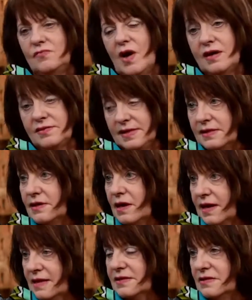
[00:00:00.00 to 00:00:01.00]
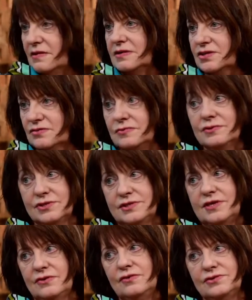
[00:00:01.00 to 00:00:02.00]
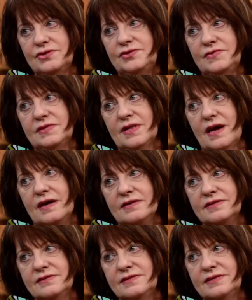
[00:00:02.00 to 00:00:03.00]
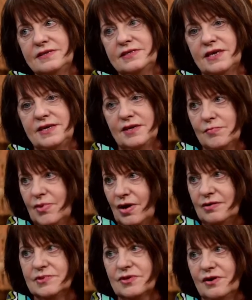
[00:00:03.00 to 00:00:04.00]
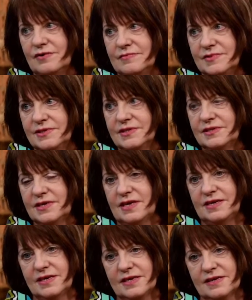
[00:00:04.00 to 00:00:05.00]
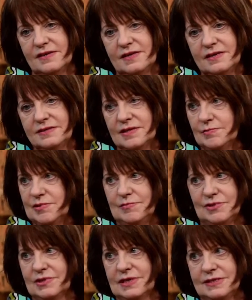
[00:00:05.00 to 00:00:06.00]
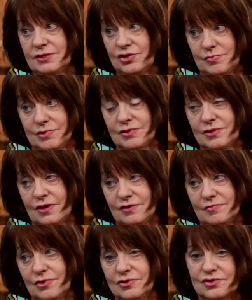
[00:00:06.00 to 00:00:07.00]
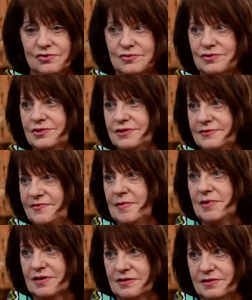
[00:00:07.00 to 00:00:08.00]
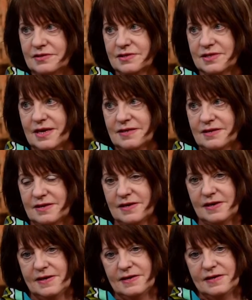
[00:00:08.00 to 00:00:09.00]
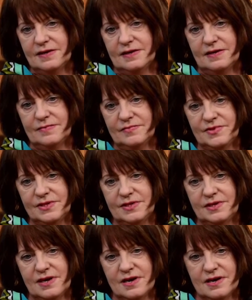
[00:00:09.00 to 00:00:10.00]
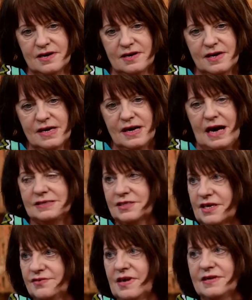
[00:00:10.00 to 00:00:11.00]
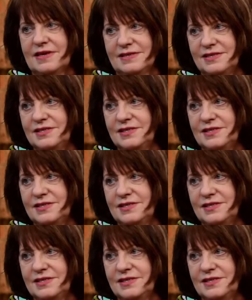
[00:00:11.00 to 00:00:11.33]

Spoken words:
I think that, again, there are schools that are also doing that are sending poems home, that are sending simple musical instruments home or songs that the family can learn together, that are asking granddad